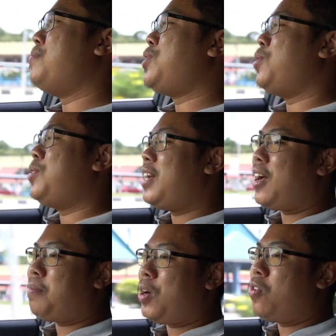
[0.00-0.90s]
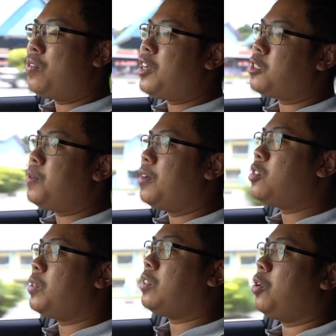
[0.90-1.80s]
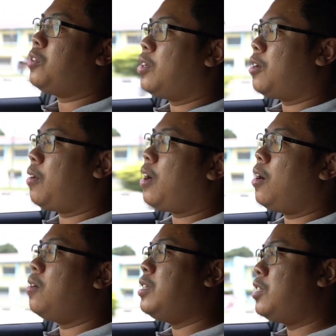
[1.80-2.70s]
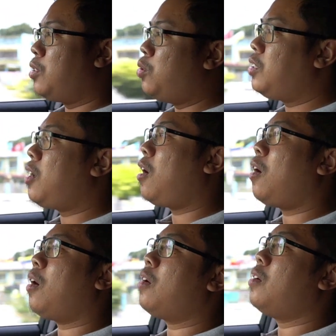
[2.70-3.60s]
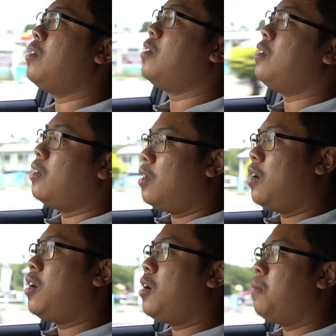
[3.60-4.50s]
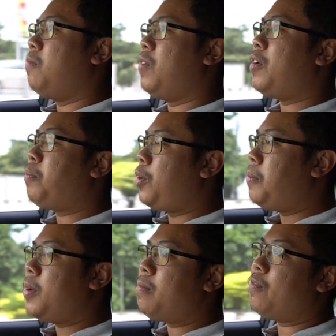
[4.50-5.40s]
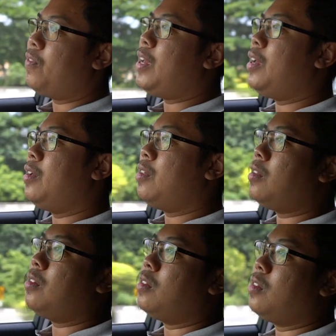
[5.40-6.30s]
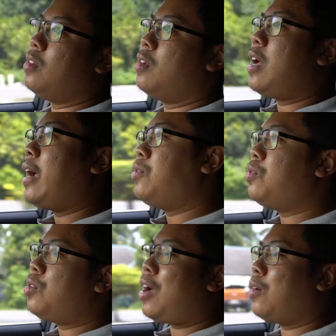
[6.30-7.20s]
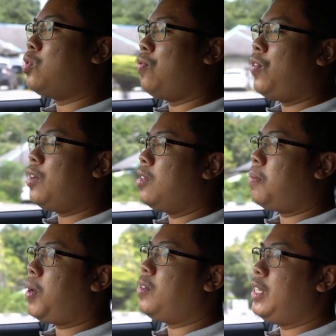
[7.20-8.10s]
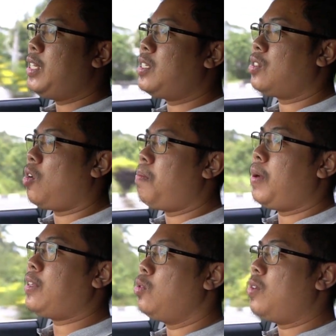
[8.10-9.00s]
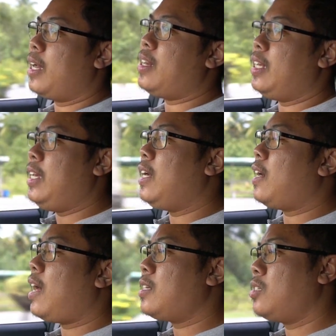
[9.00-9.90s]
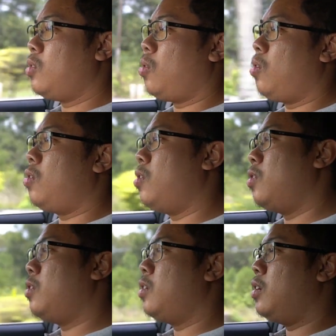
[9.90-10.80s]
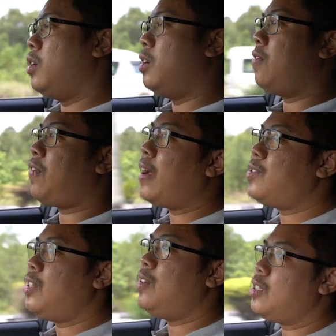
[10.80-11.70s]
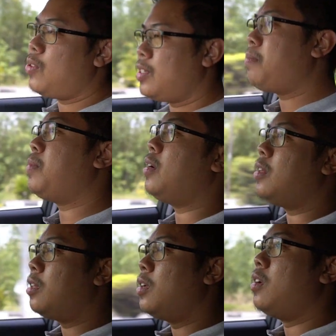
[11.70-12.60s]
So yeah, my overall experience with the Toyota Crown, it's a good car, very premium feel. I don't know how to feel about this compared to like an E-Class or a 5 Series, for example.